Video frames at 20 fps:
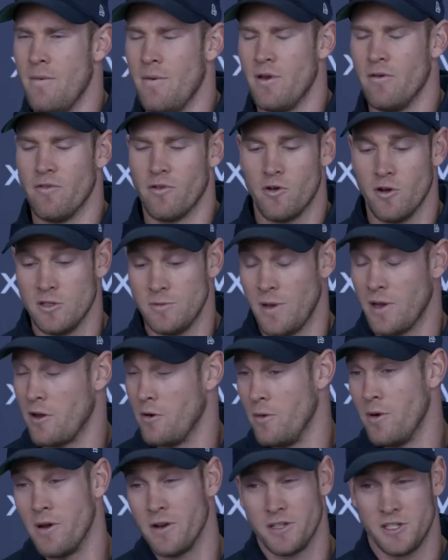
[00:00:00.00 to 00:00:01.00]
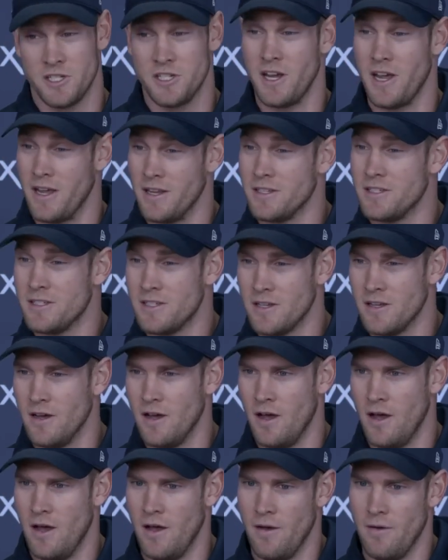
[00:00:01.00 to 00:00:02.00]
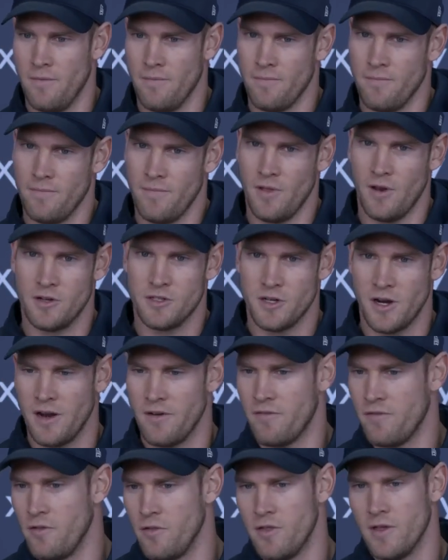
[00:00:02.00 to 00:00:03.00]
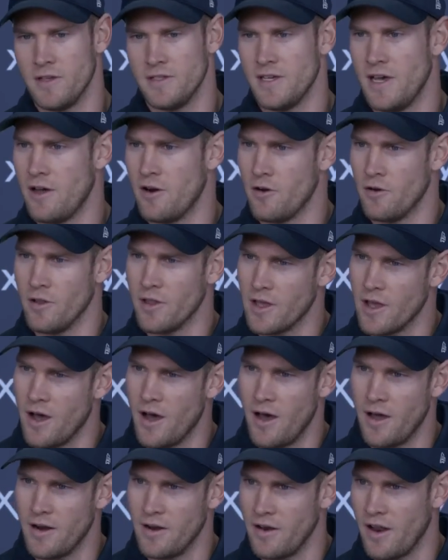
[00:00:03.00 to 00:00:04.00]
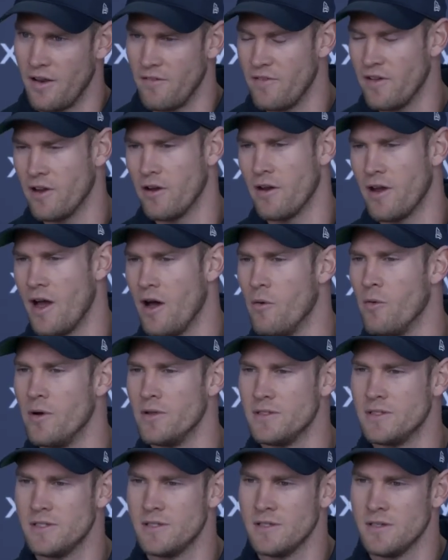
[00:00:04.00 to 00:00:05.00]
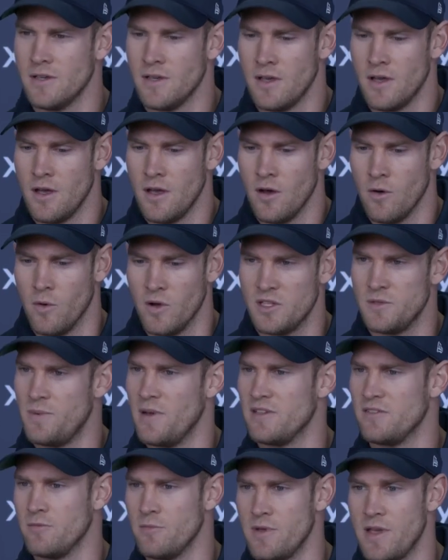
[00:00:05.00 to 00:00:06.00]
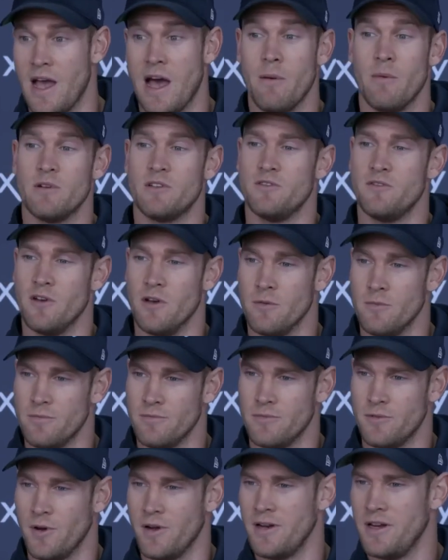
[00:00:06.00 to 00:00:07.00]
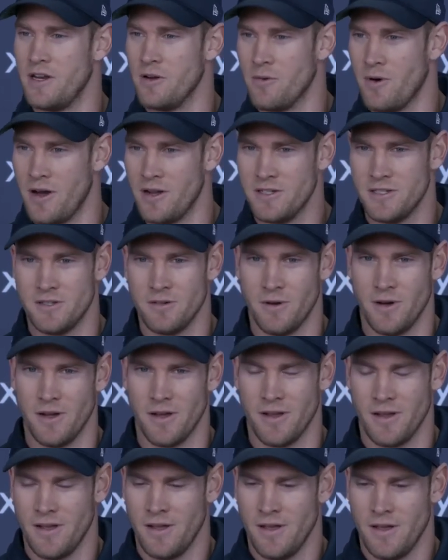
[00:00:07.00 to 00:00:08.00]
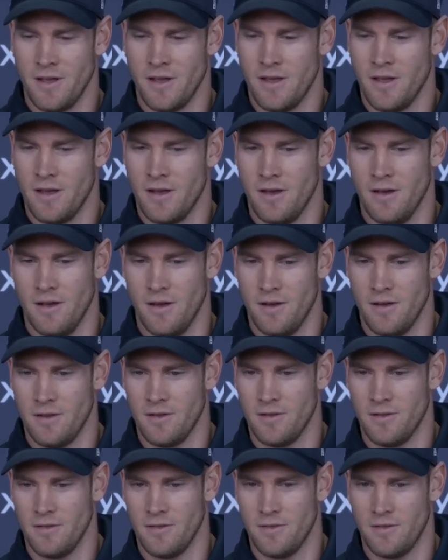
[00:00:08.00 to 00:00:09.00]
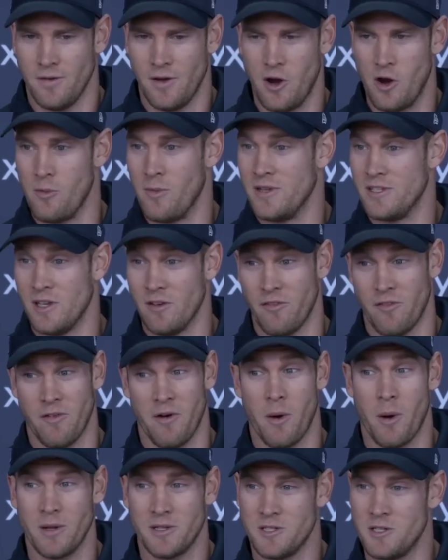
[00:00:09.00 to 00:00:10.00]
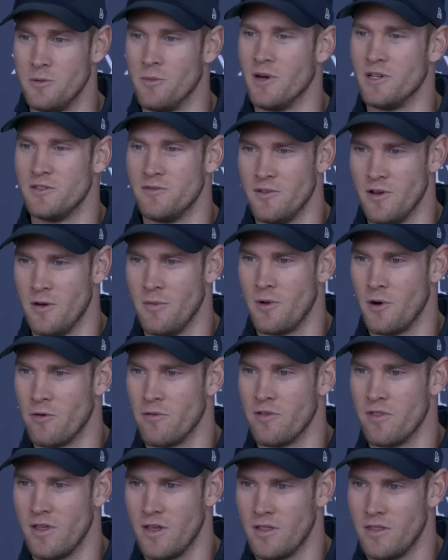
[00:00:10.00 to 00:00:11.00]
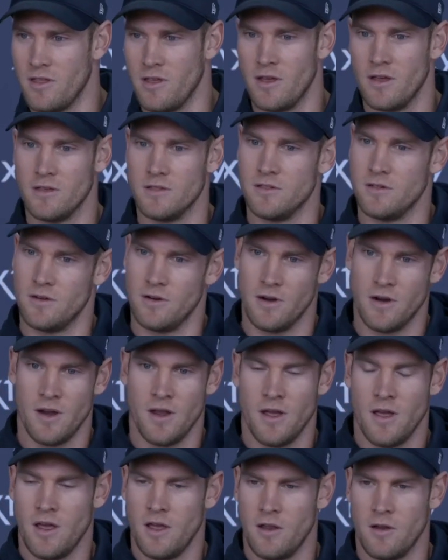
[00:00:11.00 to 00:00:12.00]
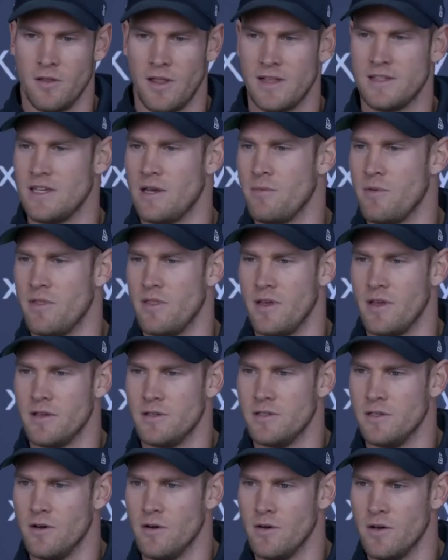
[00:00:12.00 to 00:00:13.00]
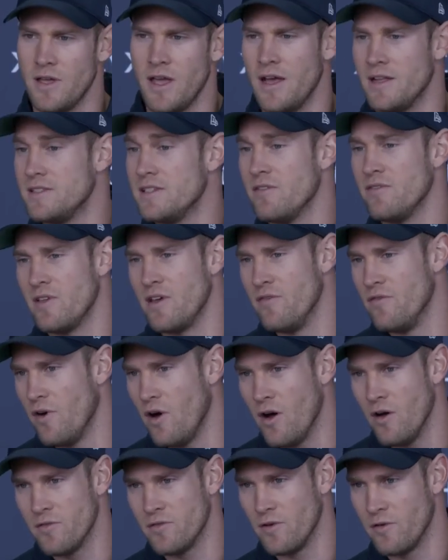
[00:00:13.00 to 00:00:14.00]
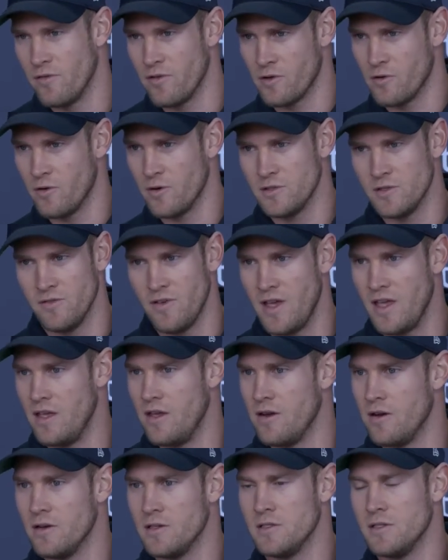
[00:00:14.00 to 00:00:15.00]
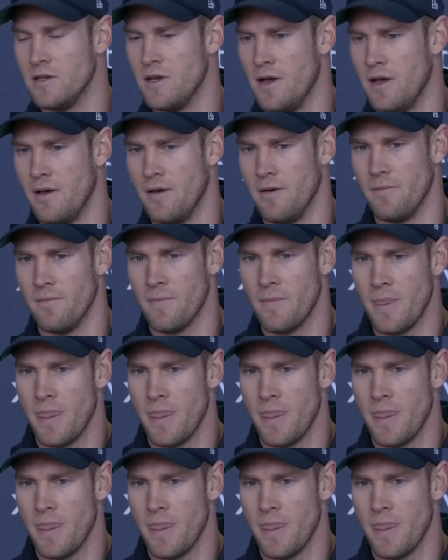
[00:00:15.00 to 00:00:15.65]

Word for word: mean, over the course of my career, it's changed. Um, you know, trying a few things out early on and, and figuring out what's what's best for me, how much film do I need to watch, do I uh, do I hurt myself if I watch too much film and overthink things, or you know that type of thing. So yeah, it's definitely evolved over the course of eight years, um,